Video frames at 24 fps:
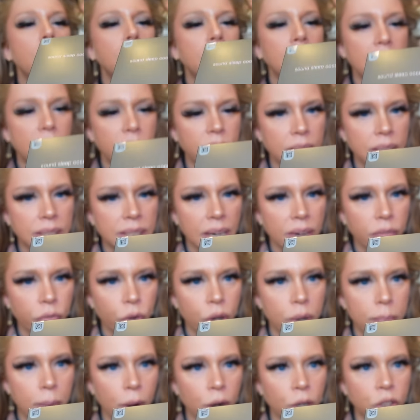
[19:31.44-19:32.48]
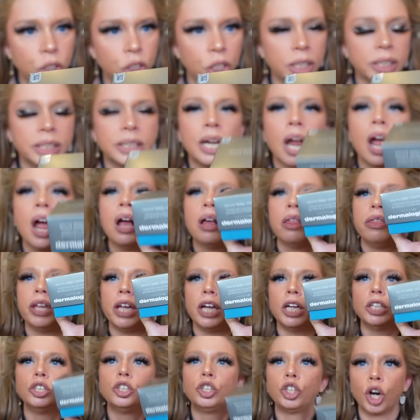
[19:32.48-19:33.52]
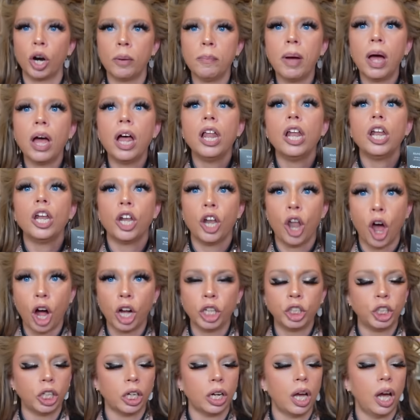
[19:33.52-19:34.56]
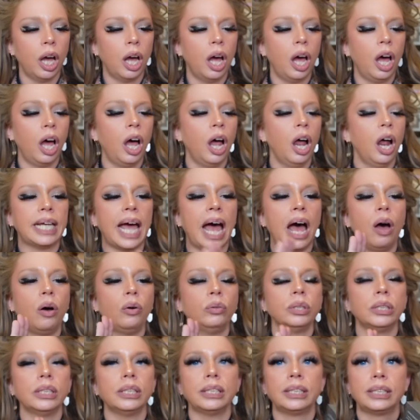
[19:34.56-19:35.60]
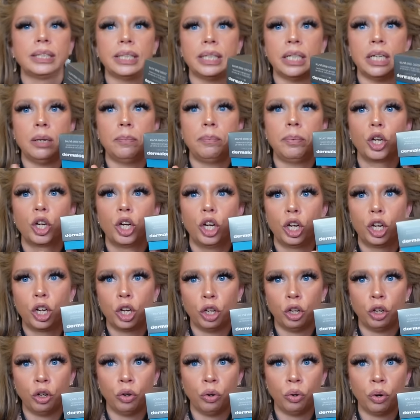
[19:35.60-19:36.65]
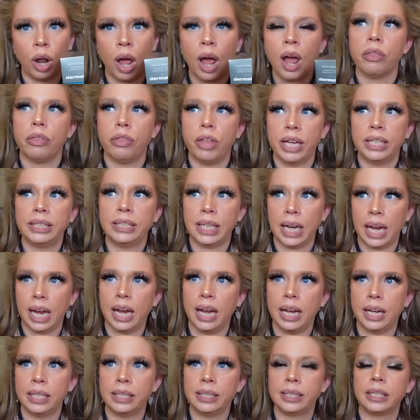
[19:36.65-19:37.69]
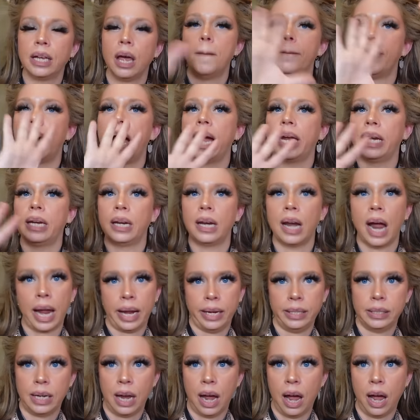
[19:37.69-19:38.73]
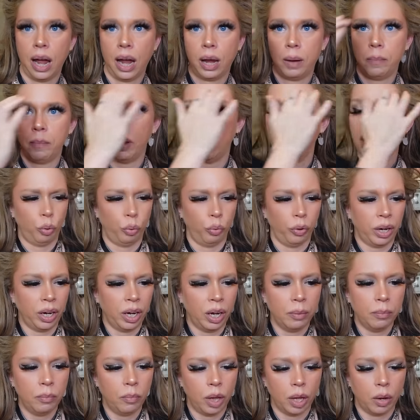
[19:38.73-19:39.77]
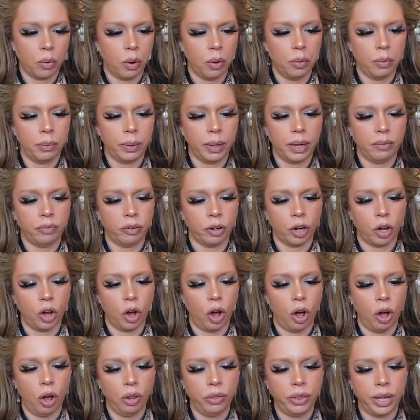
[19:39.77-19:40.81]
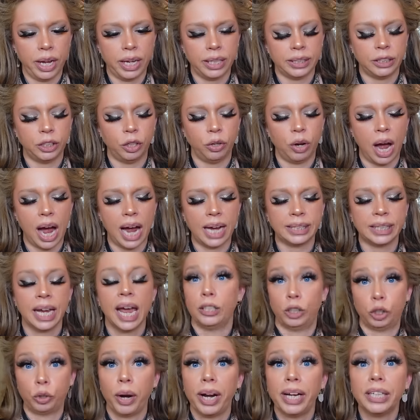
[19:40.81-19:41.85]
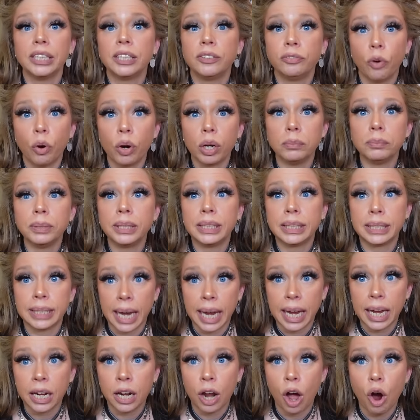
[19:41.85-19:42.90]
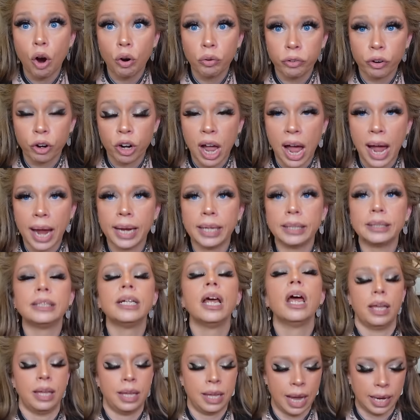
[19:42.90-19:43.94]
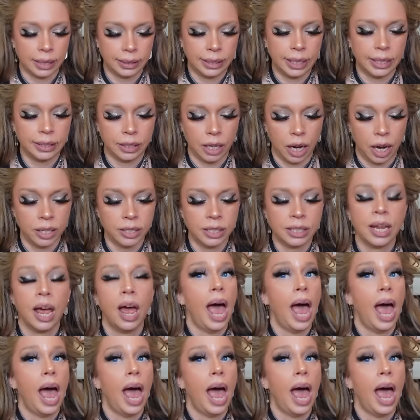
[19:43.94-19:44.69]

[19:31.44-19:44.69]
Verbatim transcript: many of these I've repurchased the Dermalogica Sound Sleep Cocoon. This is my nighttime cream. Like, what would we even call this? You guys, transforms skin overnight. Yes, it does.